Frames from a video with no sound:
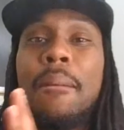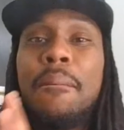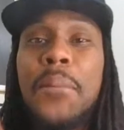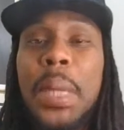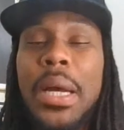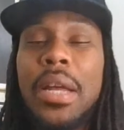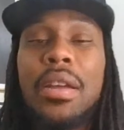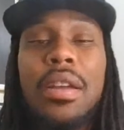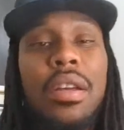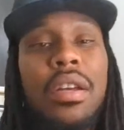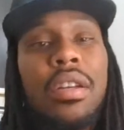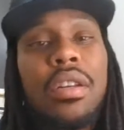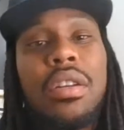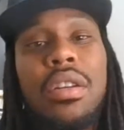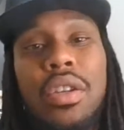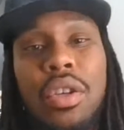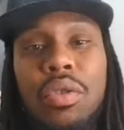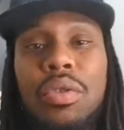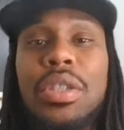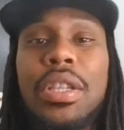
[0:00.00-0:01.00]
but
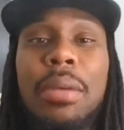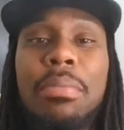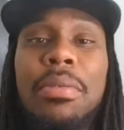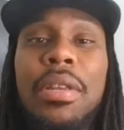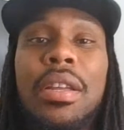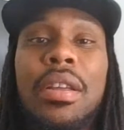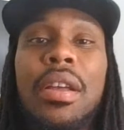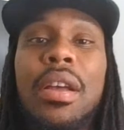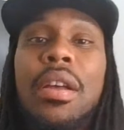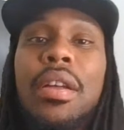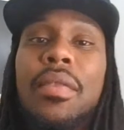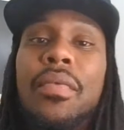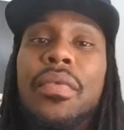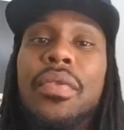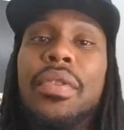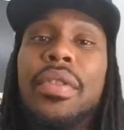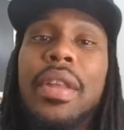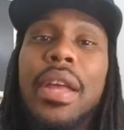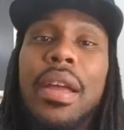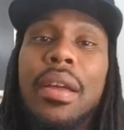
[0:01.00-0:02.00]
do something
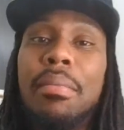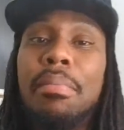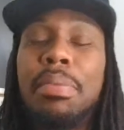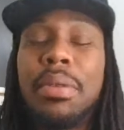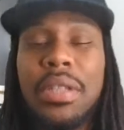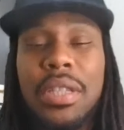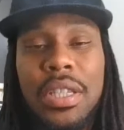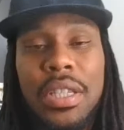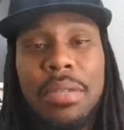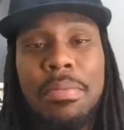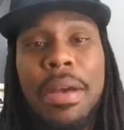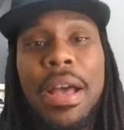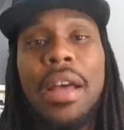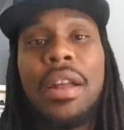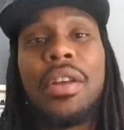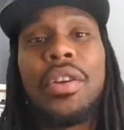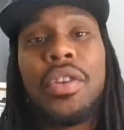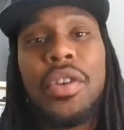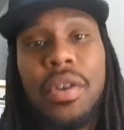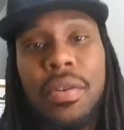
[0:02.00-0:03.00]
that puts a
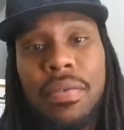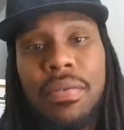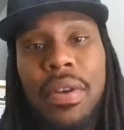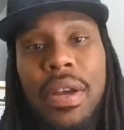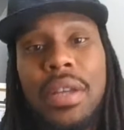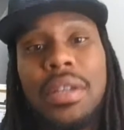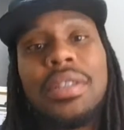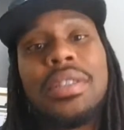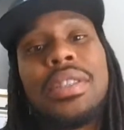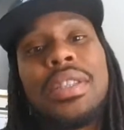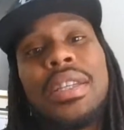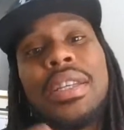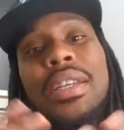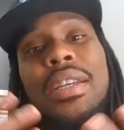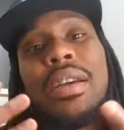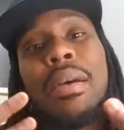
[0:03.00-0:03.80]
smile on your face